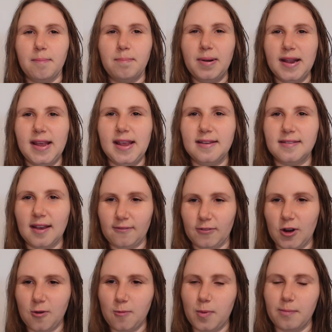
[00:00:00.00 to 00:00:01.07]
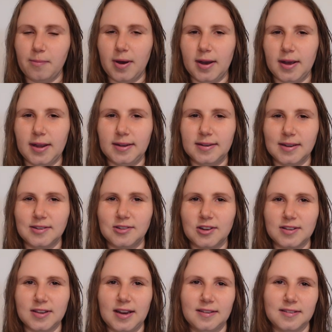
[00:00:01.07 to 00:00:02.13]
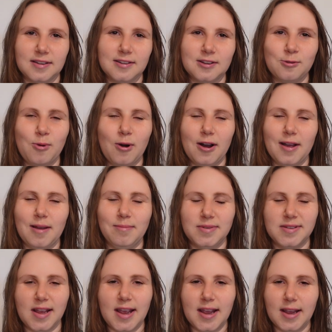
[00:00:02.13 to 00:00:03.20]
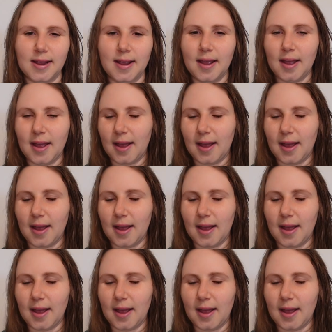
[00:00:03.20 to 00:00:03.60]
please have an open mind and just listen to what I'm saying.